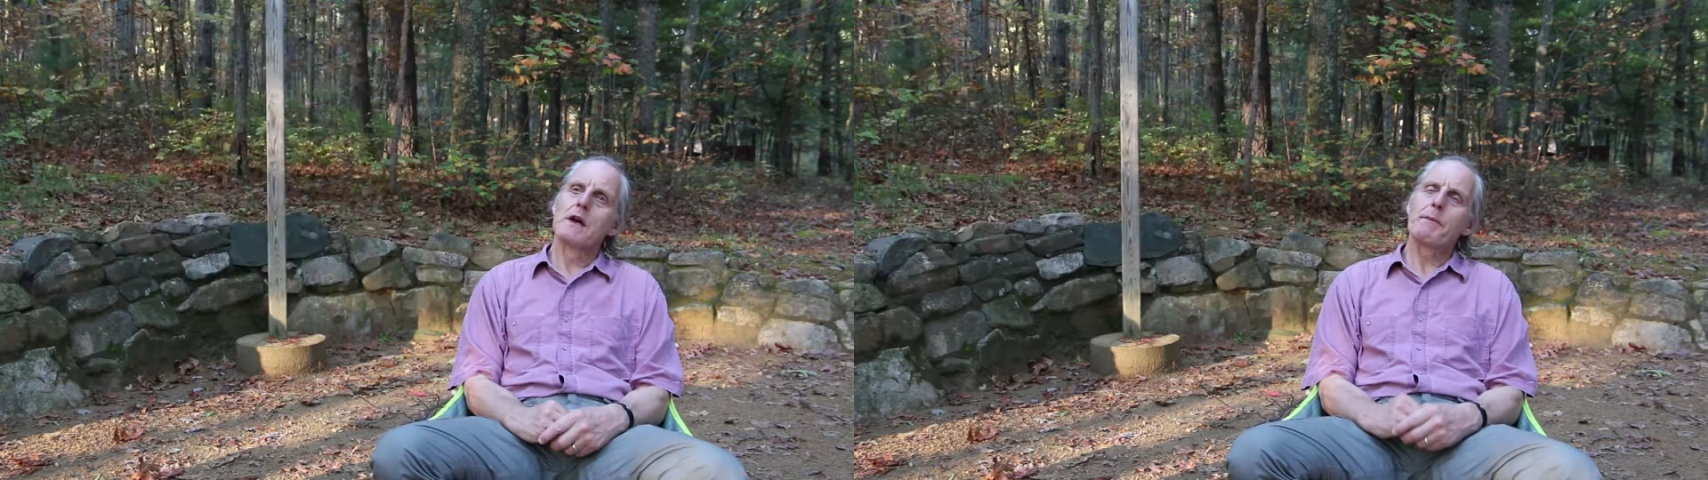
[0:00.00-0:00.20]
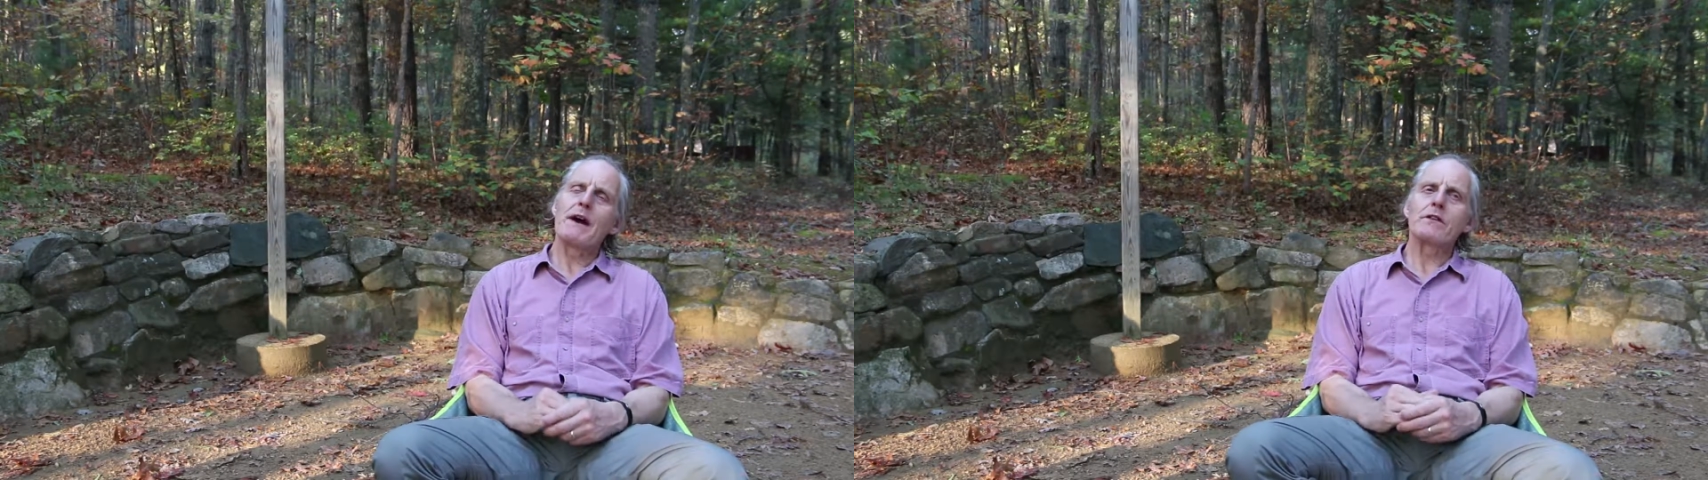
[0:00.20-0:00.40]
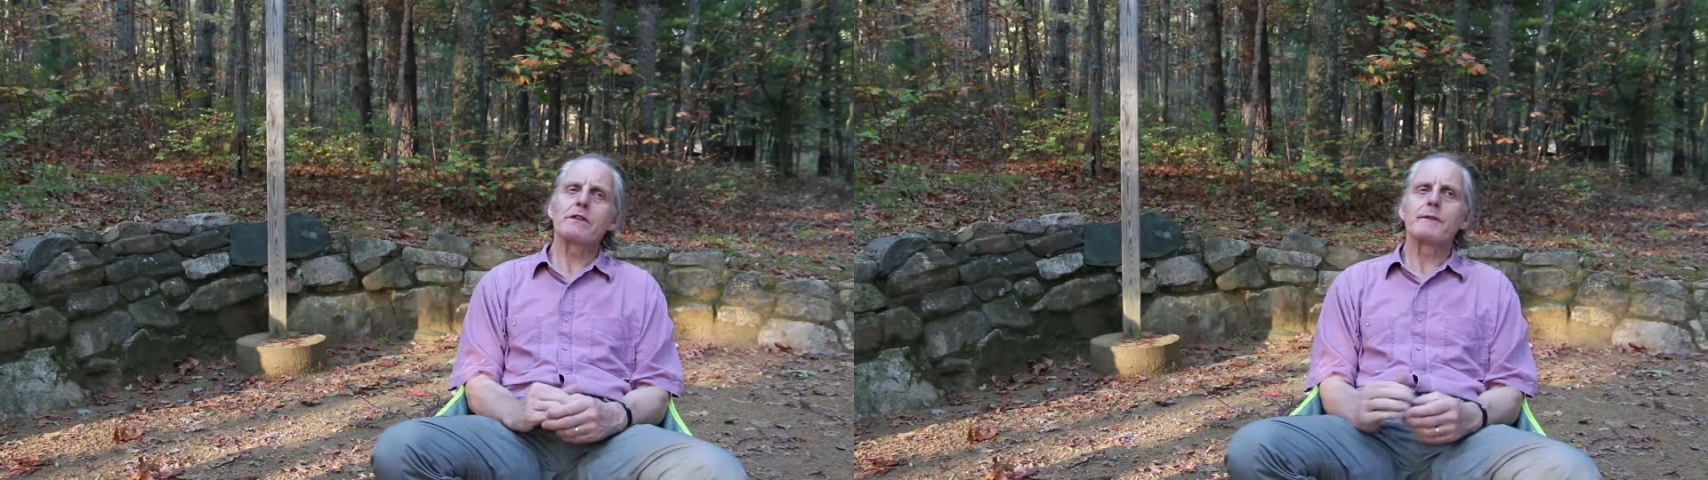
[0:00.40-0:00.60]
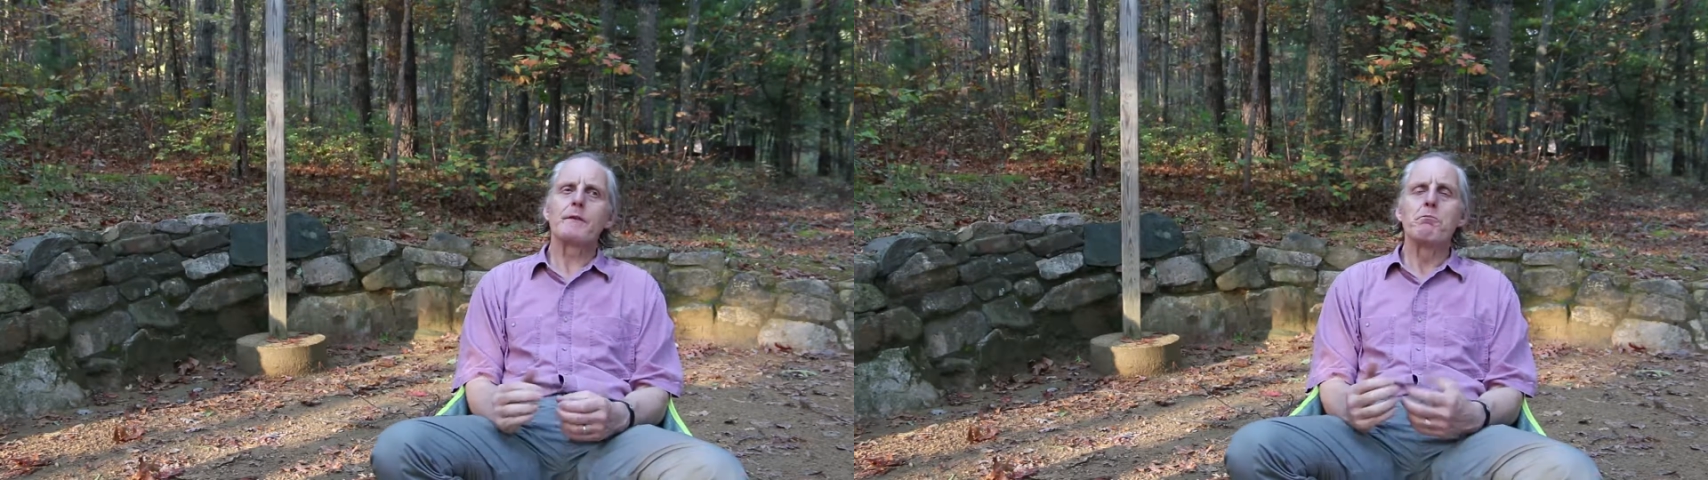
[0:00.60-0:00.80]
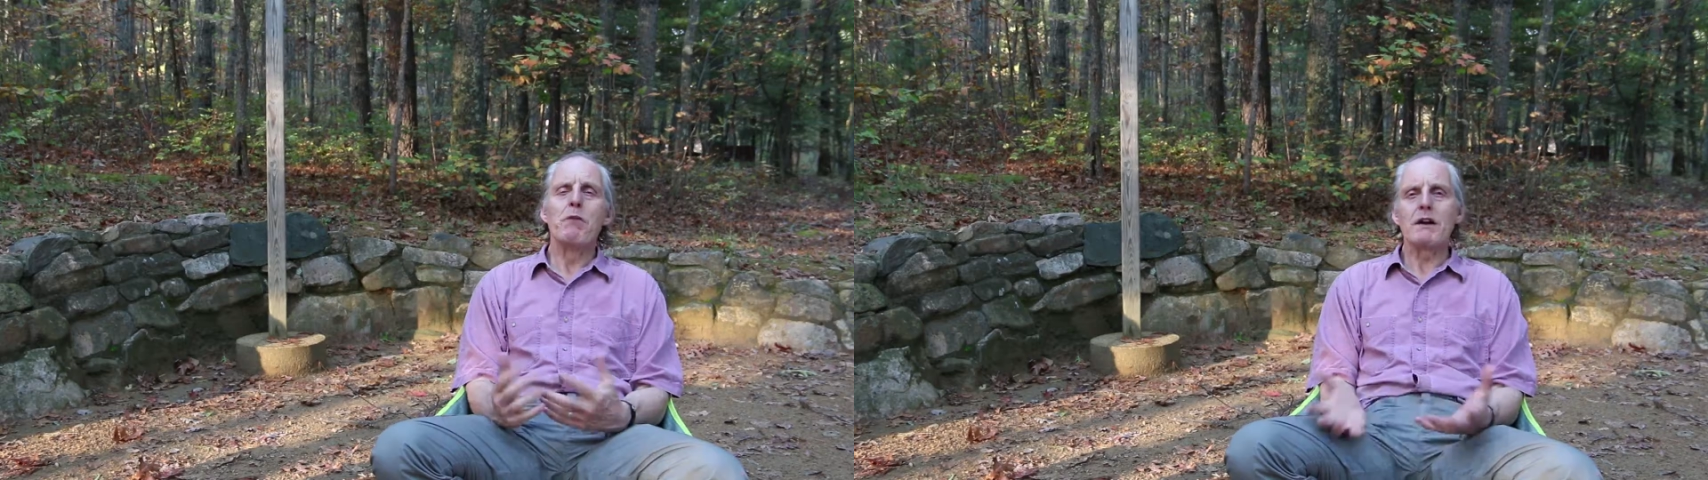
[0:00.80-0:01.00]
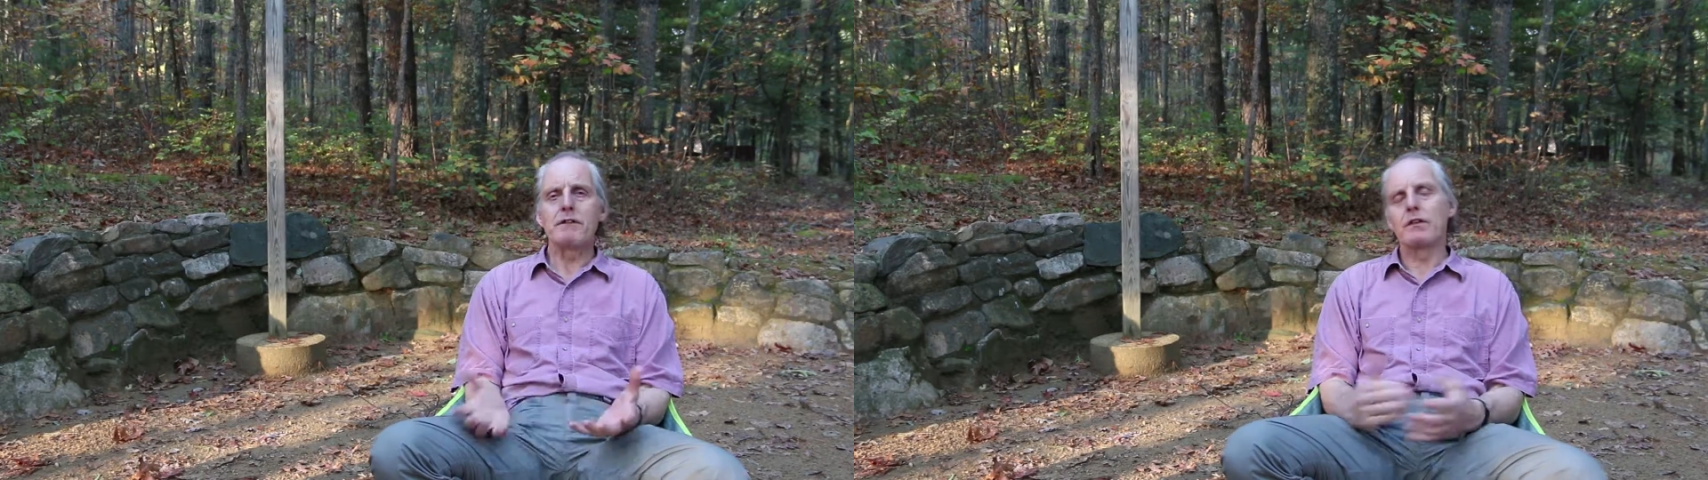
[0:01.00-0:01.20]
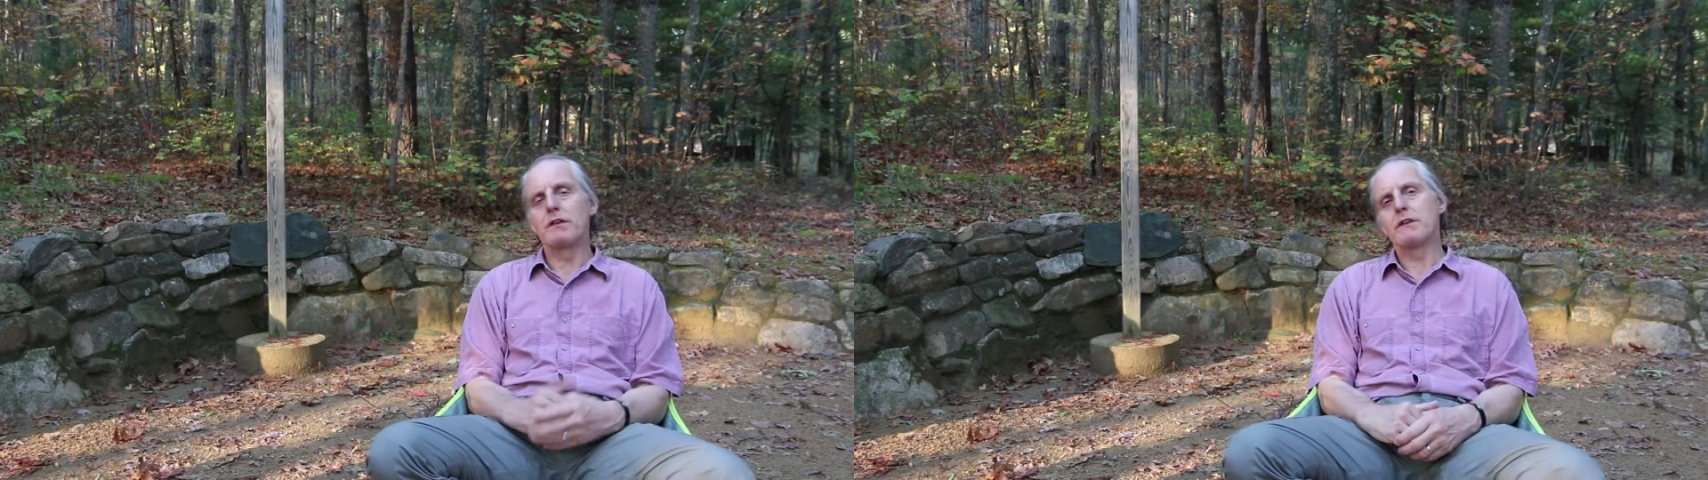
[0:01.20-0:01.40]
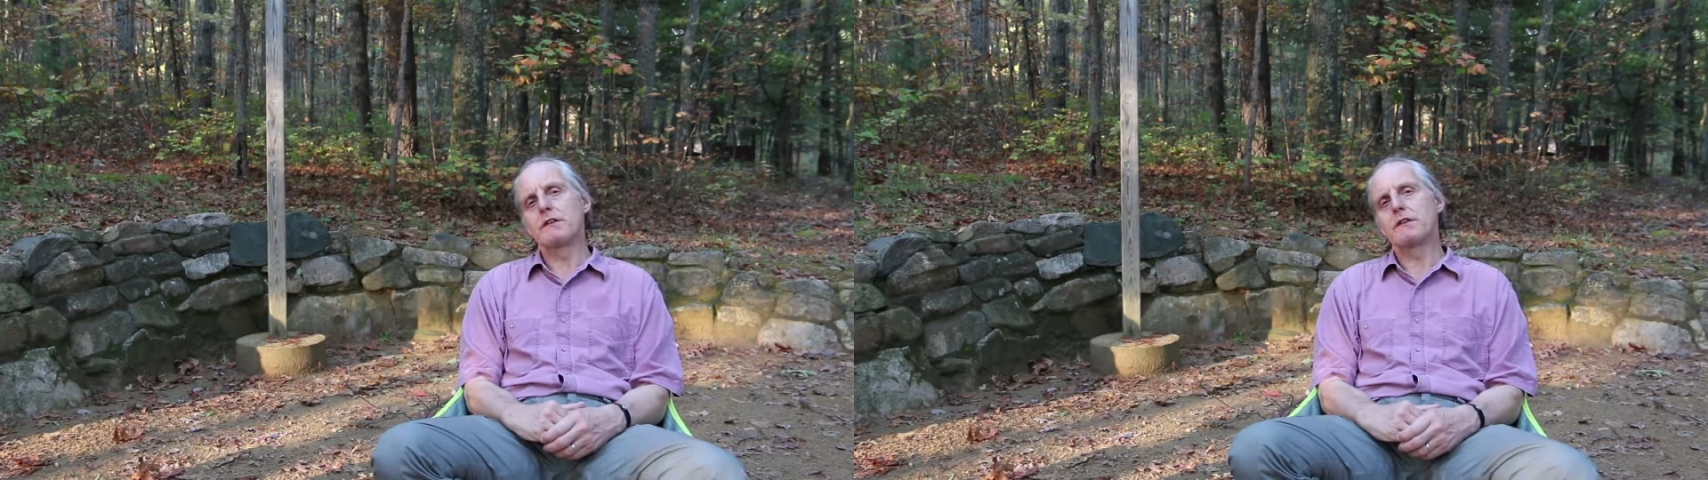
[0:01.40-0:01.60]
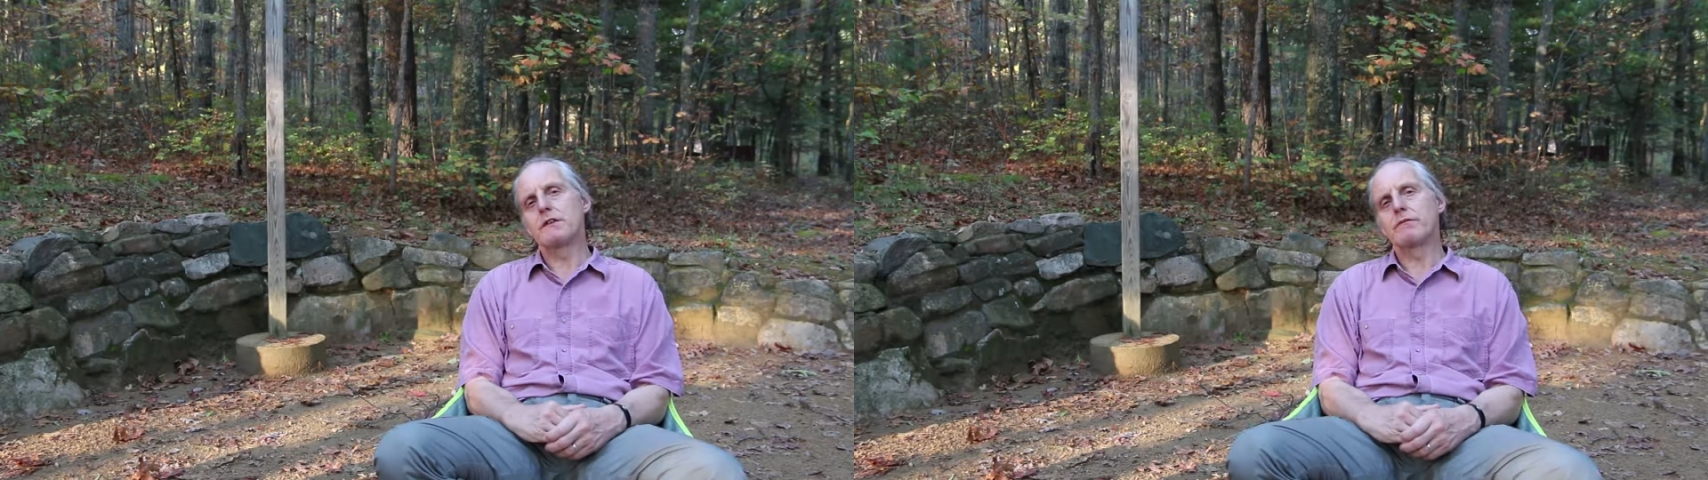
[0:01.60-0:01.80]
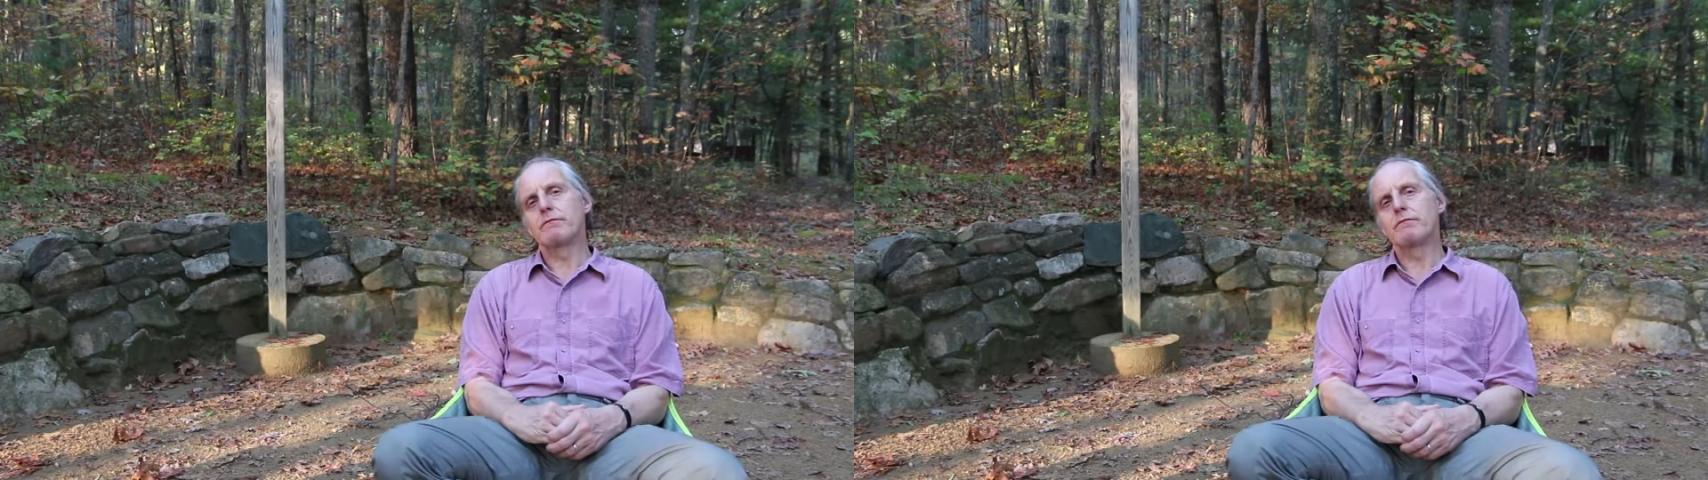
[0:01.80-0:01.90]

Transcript: about mindfulness